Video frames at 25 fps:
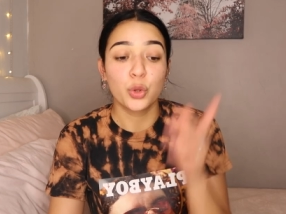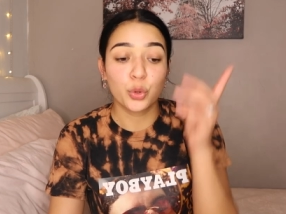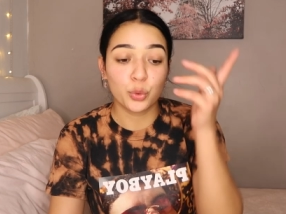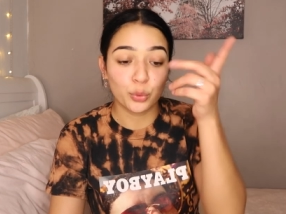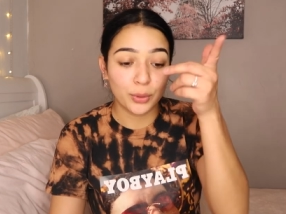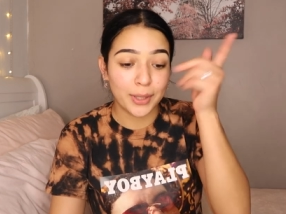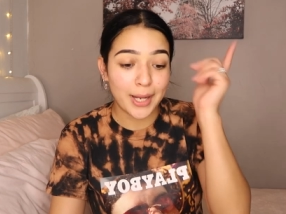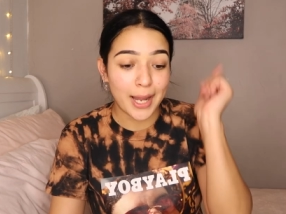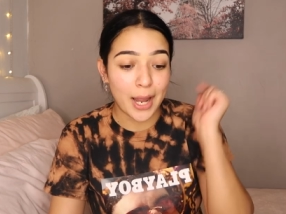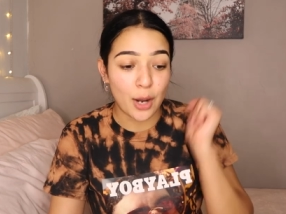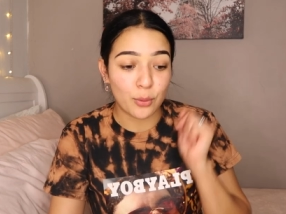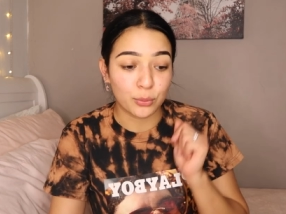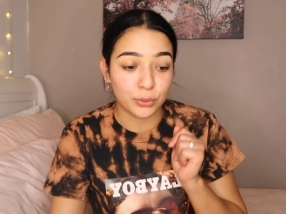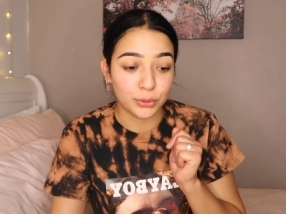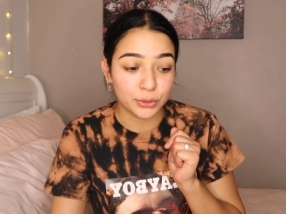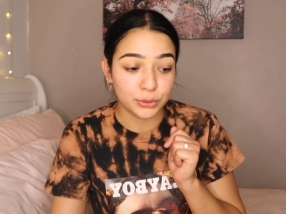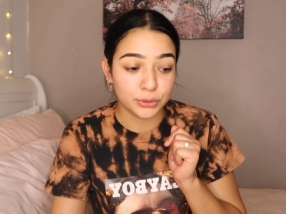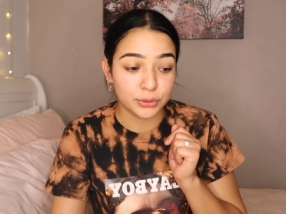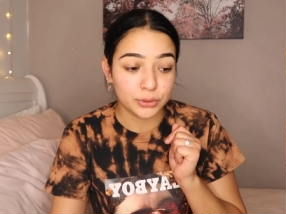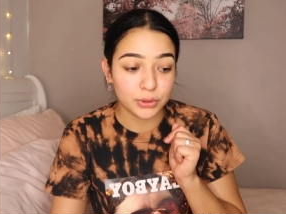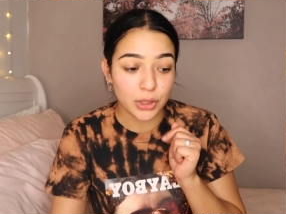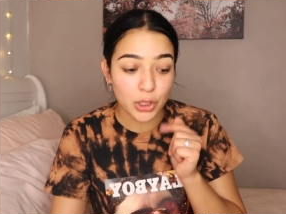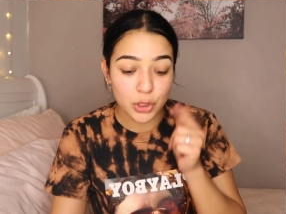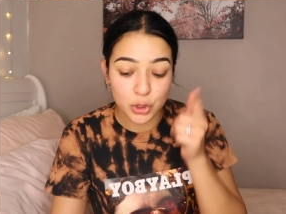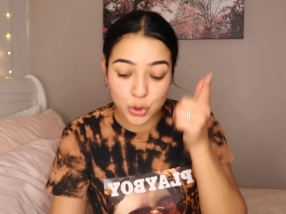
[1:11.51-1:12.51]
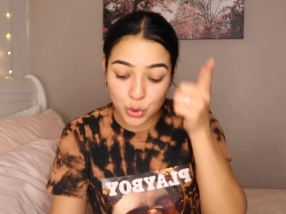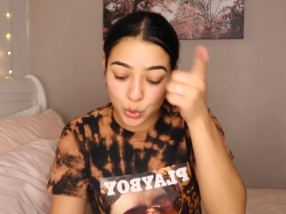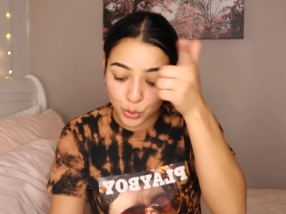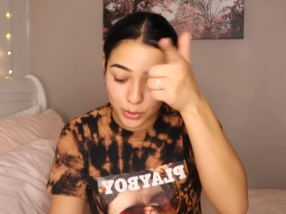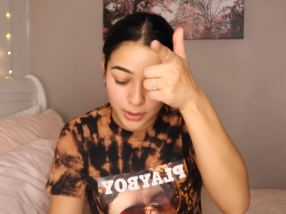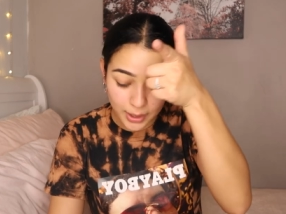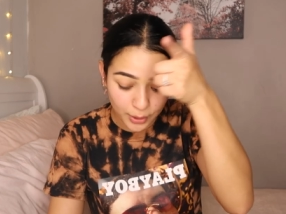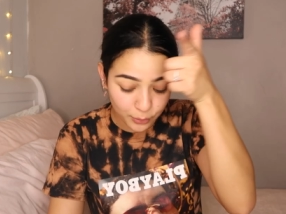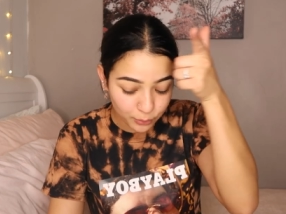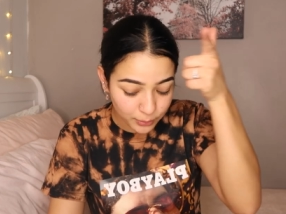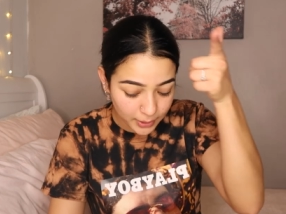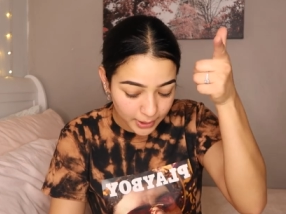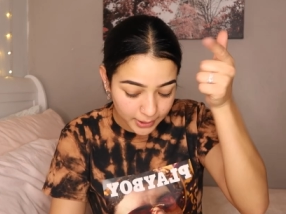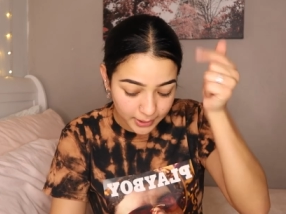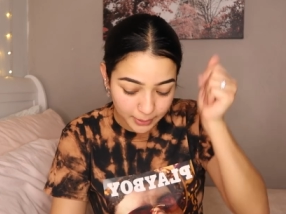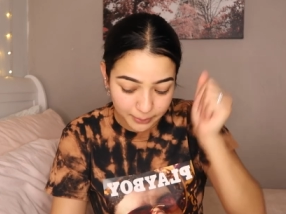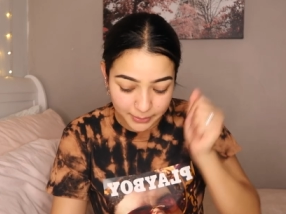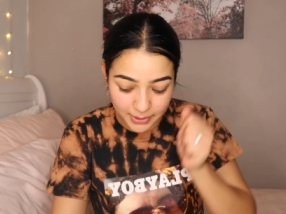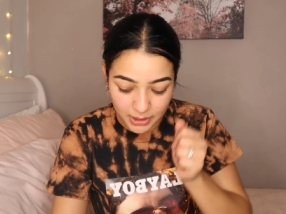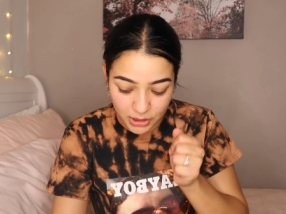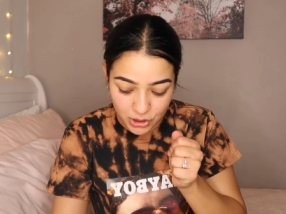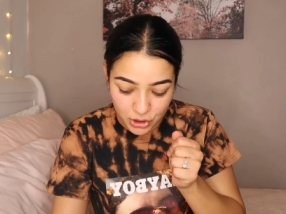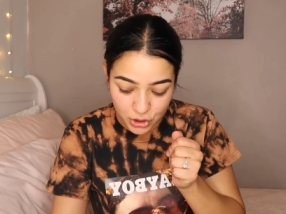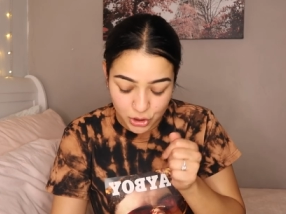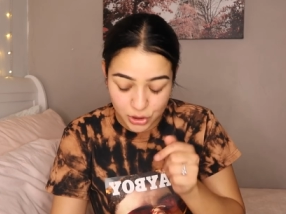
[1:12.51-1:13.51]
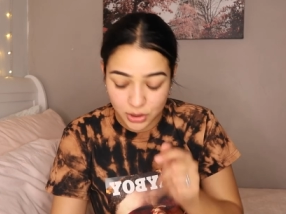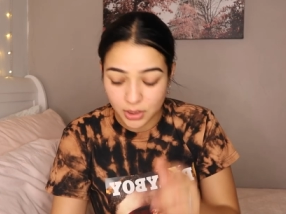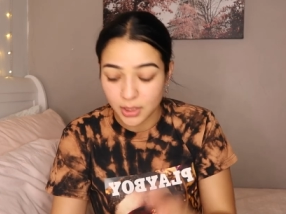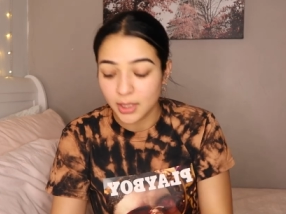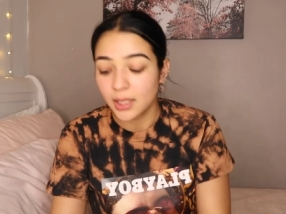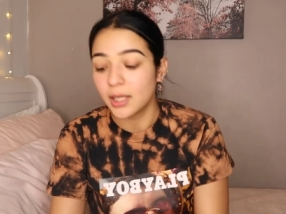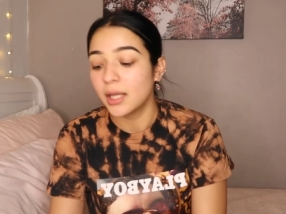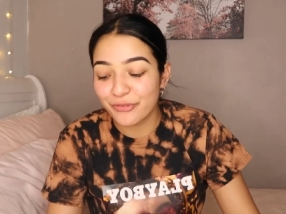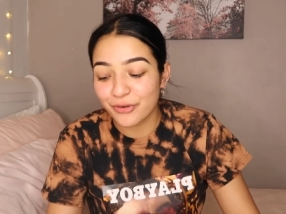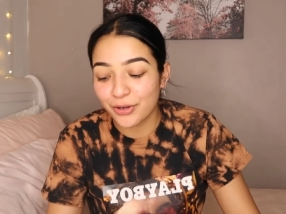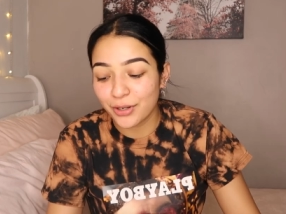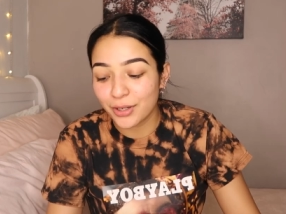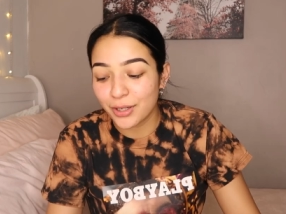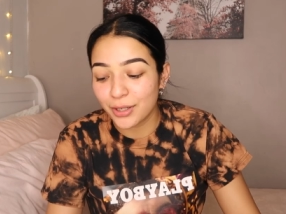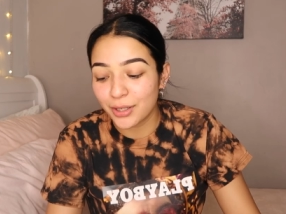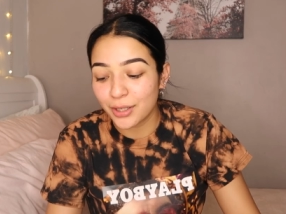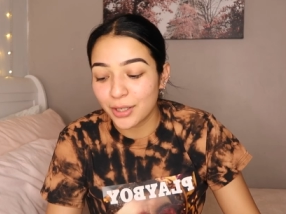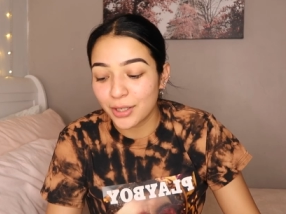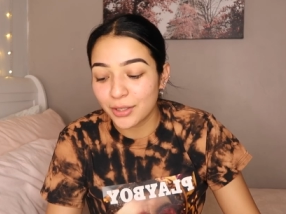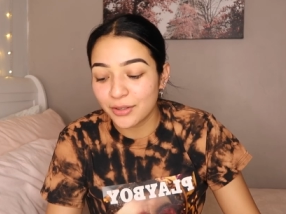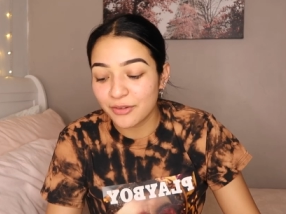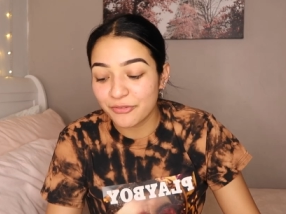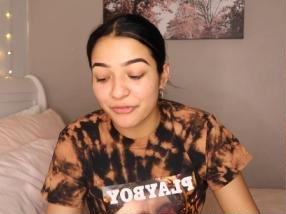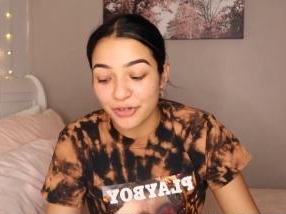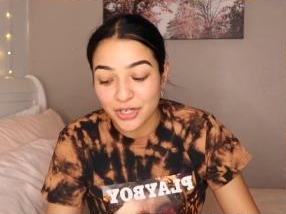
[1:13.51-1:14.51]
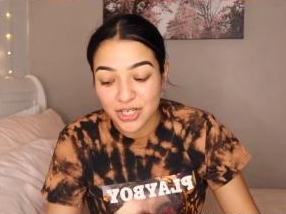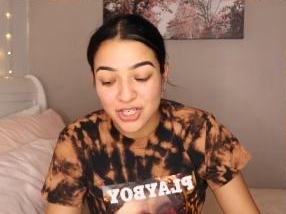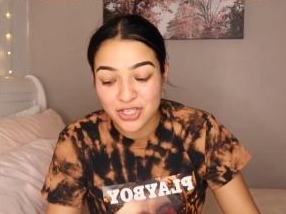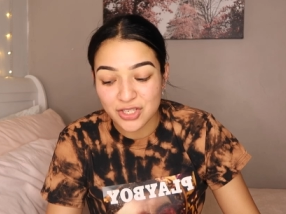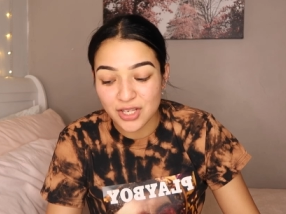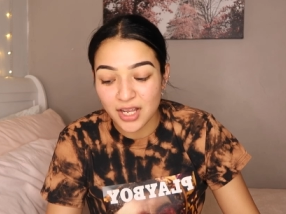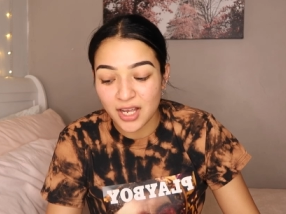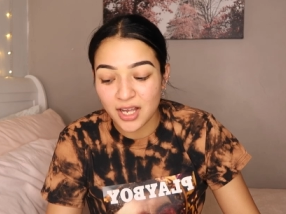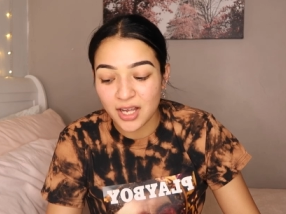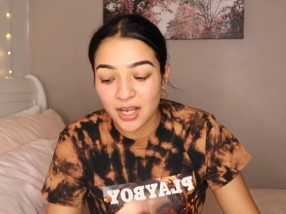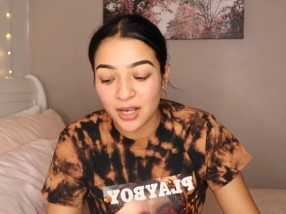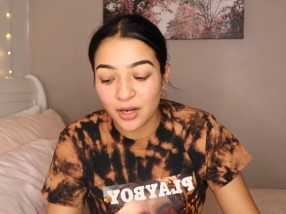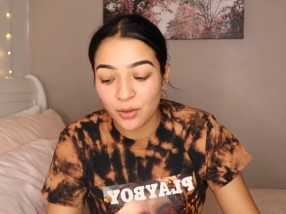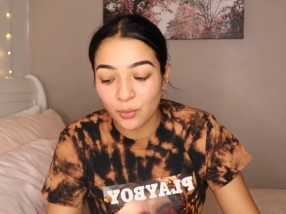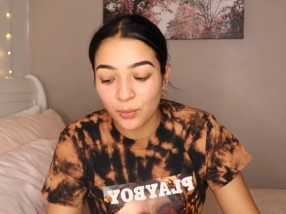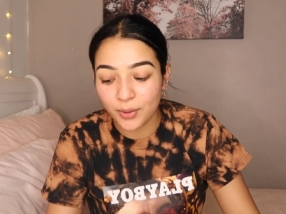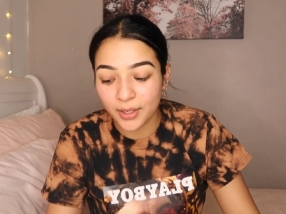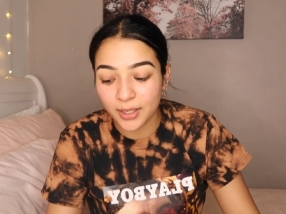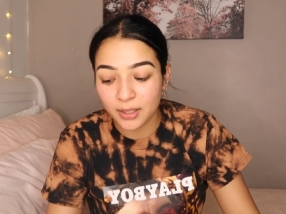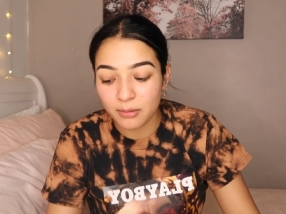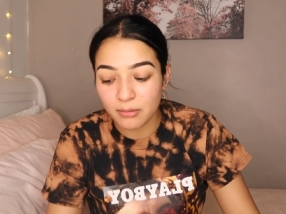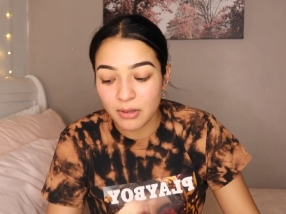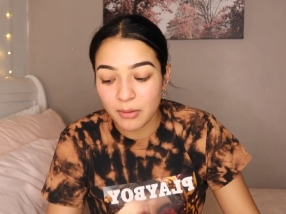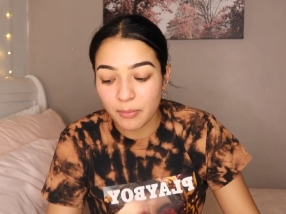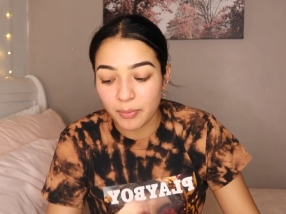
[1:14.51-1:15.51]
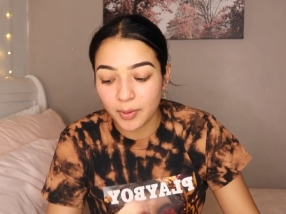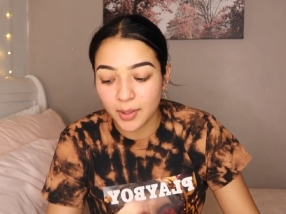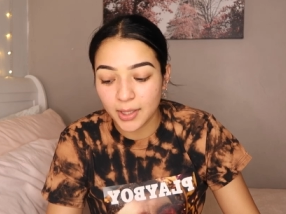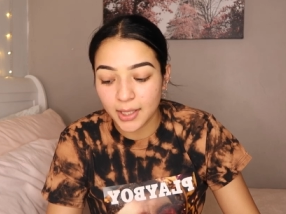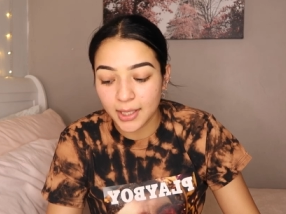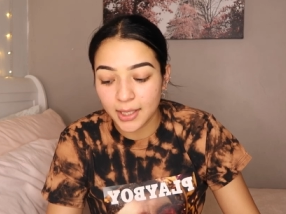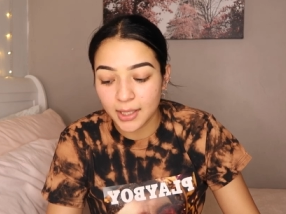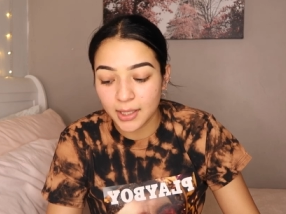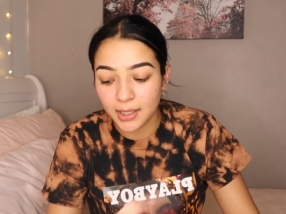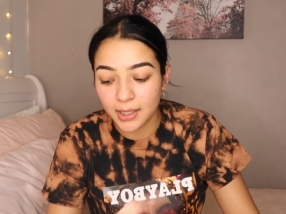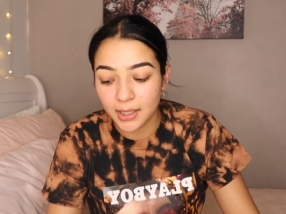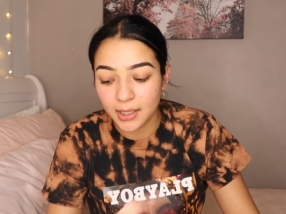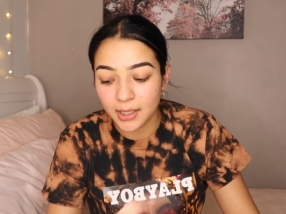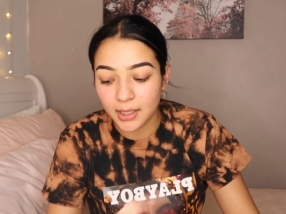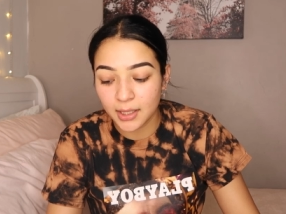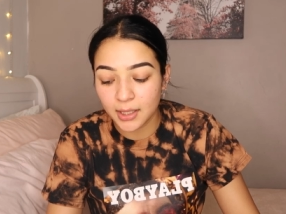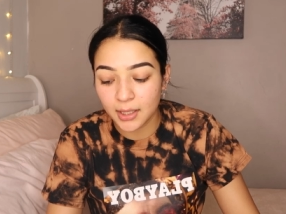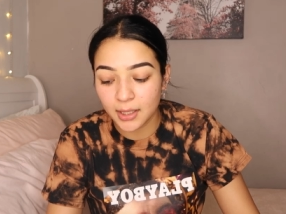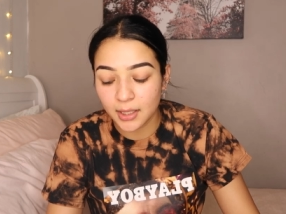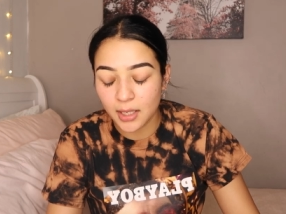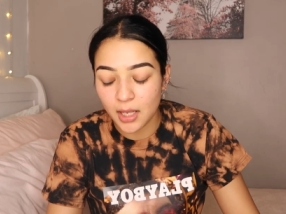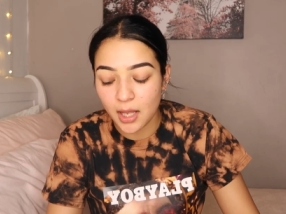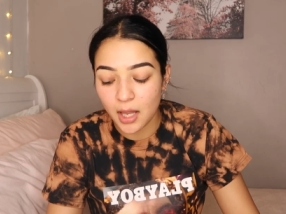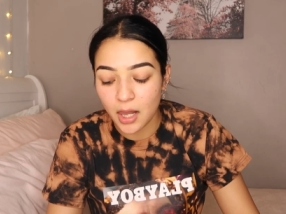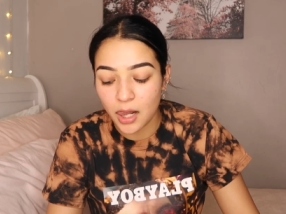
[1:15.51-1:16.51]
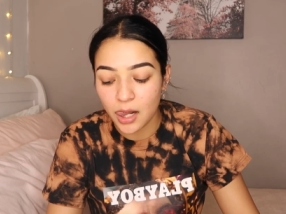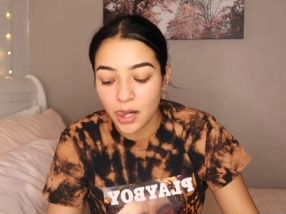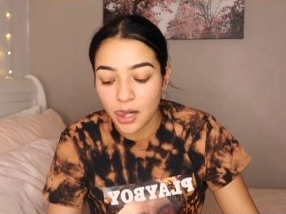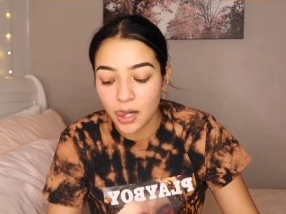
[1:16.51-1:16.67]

Three hours to get ready, bitch. For the first song, we're going to be playing